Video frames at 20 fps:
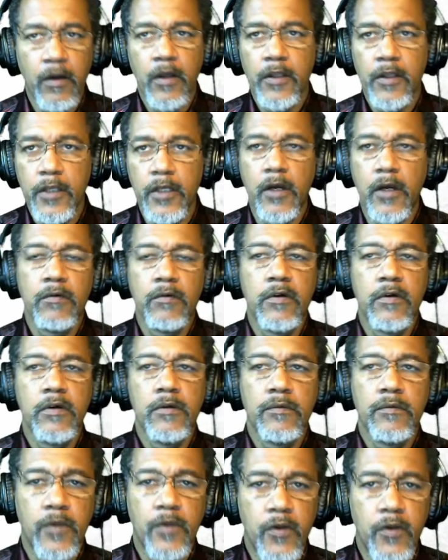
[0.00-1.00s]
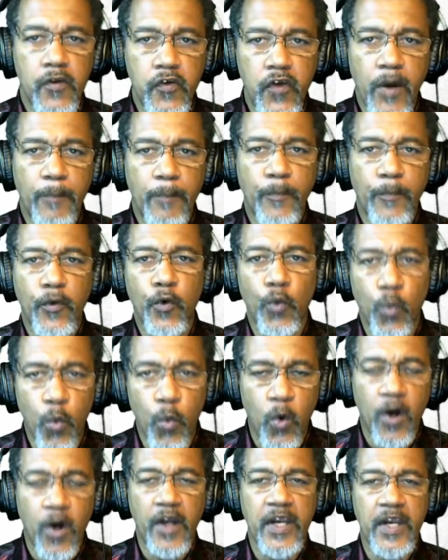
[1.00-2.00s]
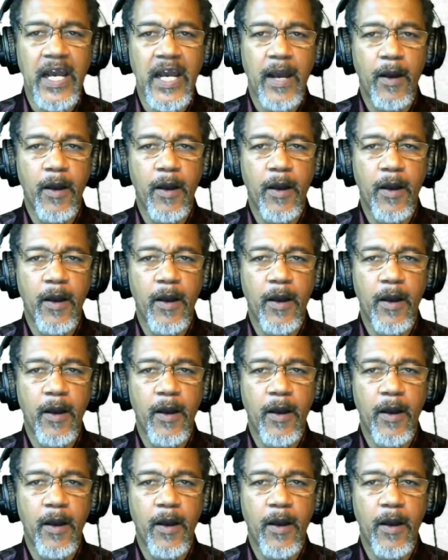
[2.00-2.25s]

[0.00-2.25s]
you know, the number one